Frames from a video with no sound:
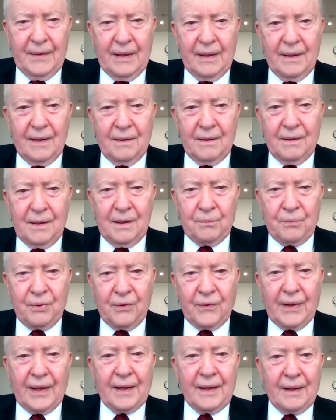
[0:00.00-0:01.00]
in
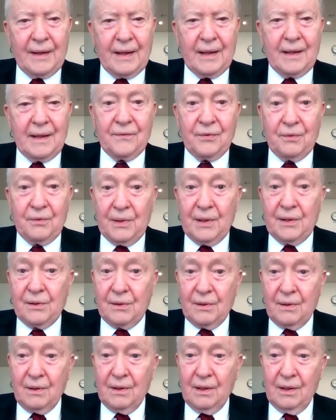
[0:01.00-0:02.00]
providing that
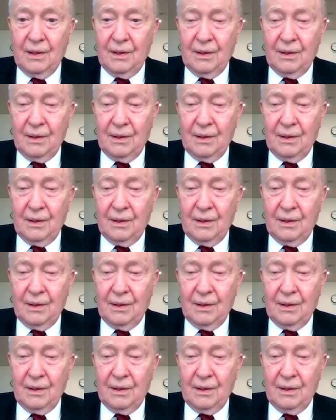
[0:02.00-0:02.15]
information